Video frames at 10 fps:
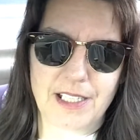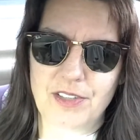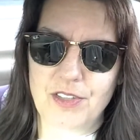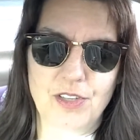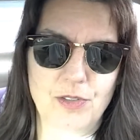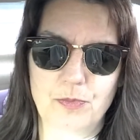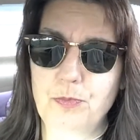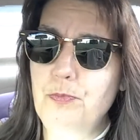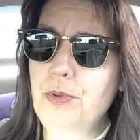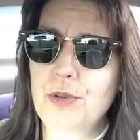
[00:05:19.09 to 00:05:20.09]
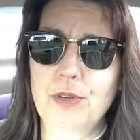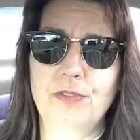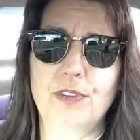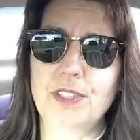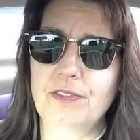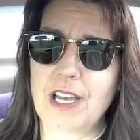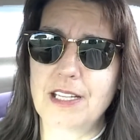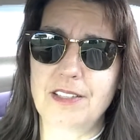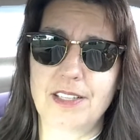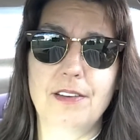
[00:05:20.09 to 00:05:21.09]
It's just beautiful,
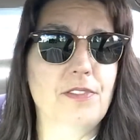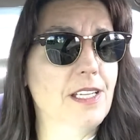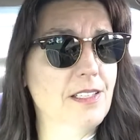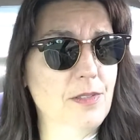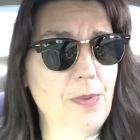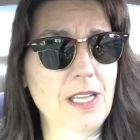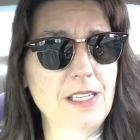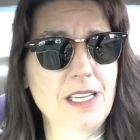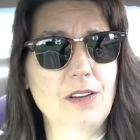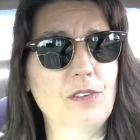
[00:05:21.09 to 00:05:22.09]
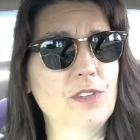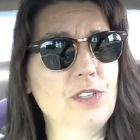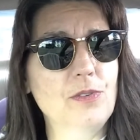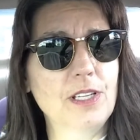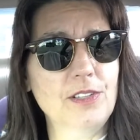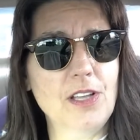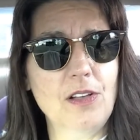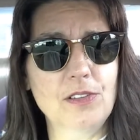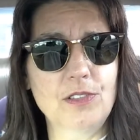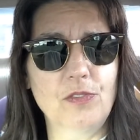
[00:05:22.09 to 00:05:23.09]
divine stuff. It is spendy, over
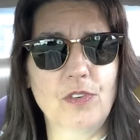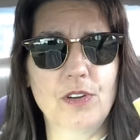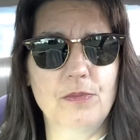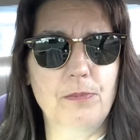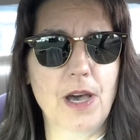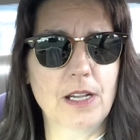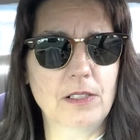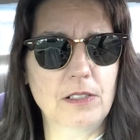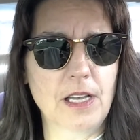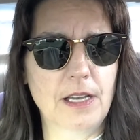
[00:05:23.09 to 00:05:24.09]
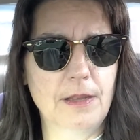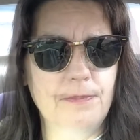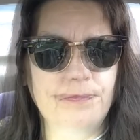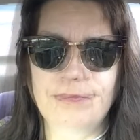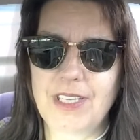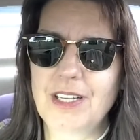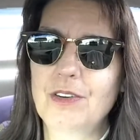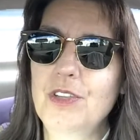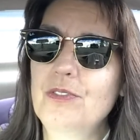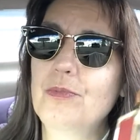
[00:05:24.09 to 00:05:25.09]
$200 for a bottle. Um, you
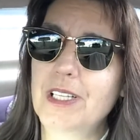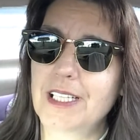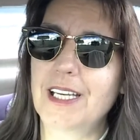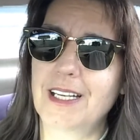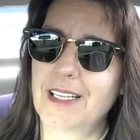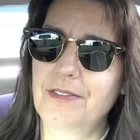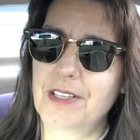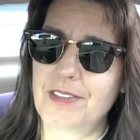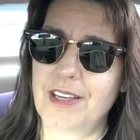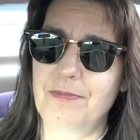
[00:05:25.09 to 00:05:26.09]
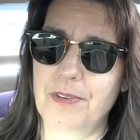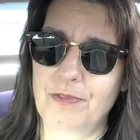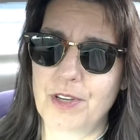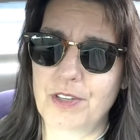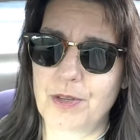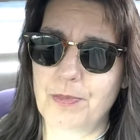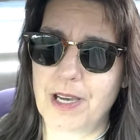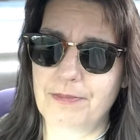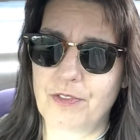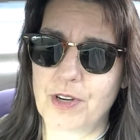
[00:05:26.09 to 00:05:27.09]
know, you really got to love this stuff before you should
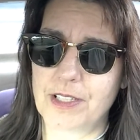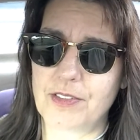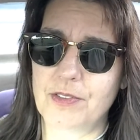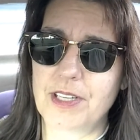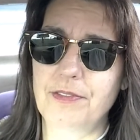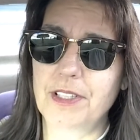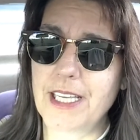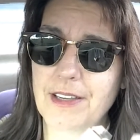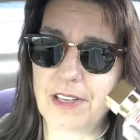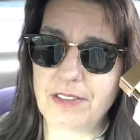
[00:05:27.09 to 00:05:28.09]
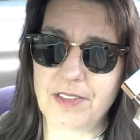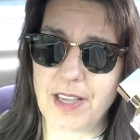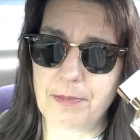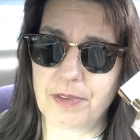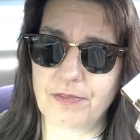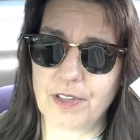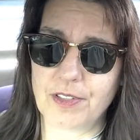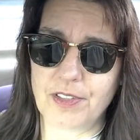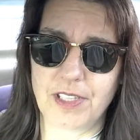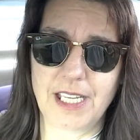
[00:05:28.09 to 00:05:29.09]
pop for it. So definitely give it a sample
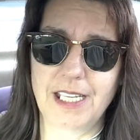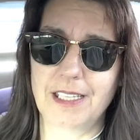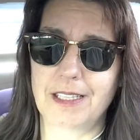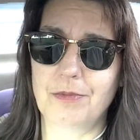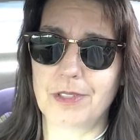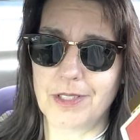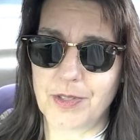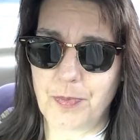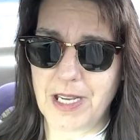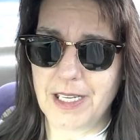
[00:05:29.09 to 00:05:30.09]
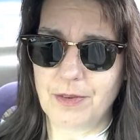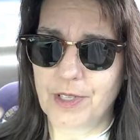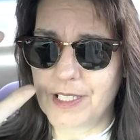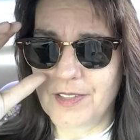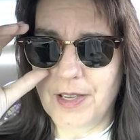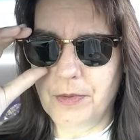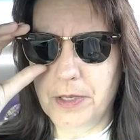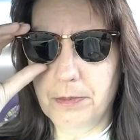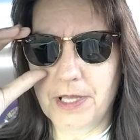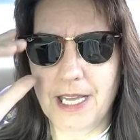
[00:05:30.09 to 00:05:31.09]
first. Any of the real spendy ones I
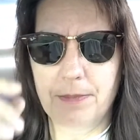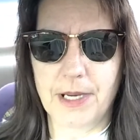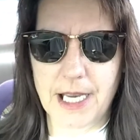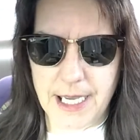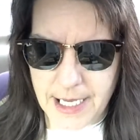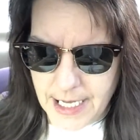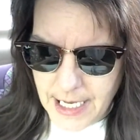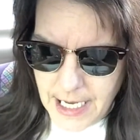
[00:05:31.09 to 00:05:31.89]
wouldn't blind buy.